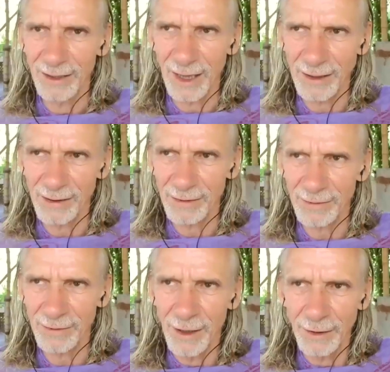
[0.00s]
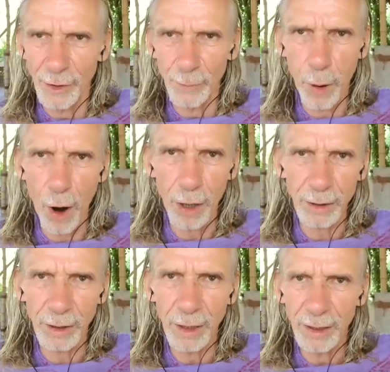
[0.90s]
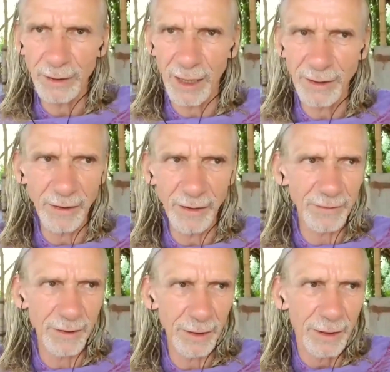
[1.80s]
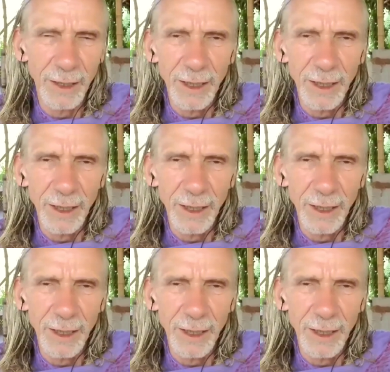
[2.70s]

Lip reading: That is the part, that is the